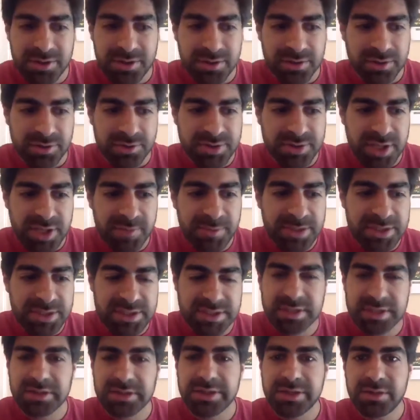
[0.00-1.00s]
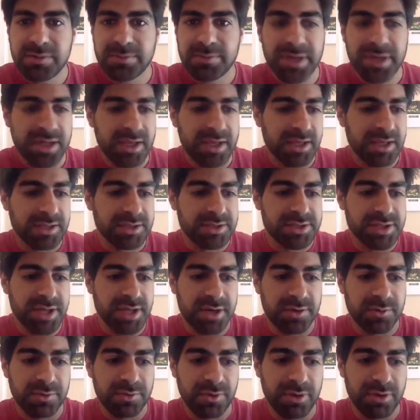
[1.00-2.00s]
you tell me just a little bit in
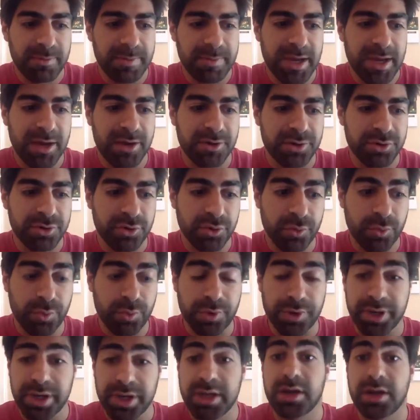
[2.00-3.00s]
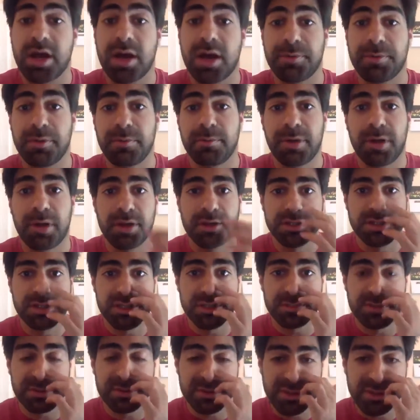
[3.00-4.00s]
general about your work in
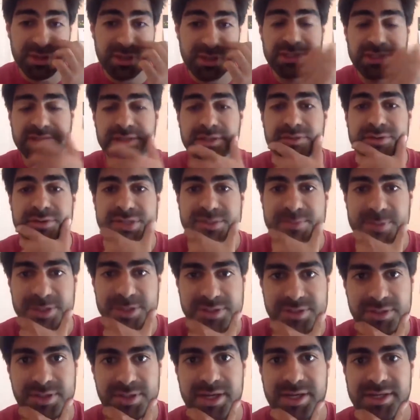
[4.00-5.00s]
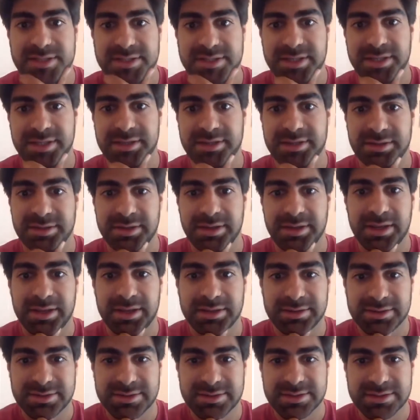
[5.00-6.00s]
ophthalmology, maybe the things that you specialize in,
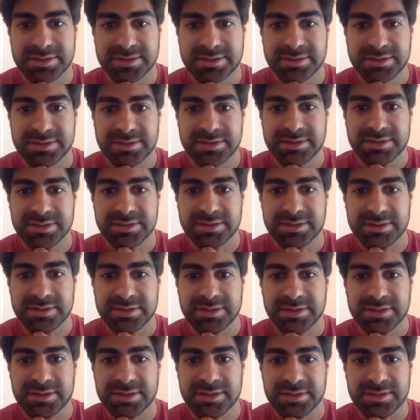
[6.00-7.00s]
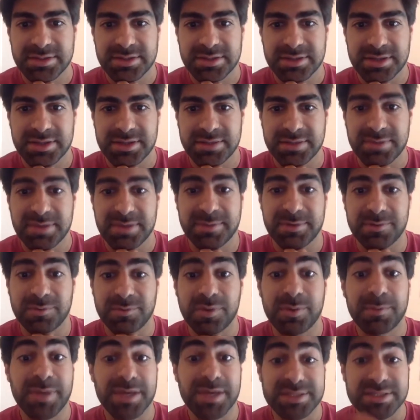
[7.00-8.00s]
and maybe
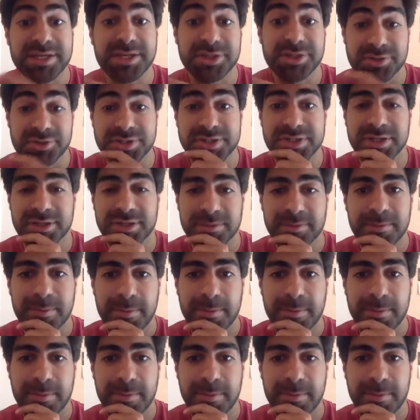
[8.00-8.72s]
what makes it interesting?